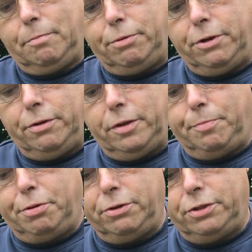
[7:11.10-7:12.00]
Put it on the
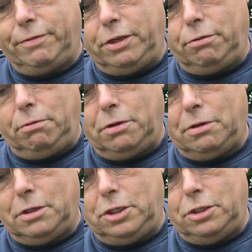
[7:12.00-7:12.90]
point of the hook,
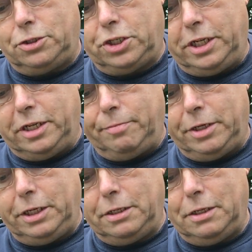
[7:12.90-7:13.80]
and you'll see in a
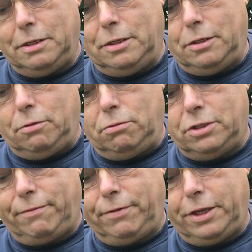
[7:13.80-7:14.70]
minute it
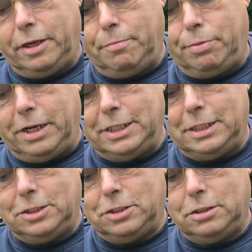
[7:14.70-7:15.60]
holds everything in
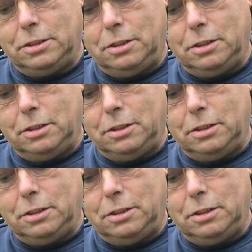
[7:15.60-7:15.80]
place.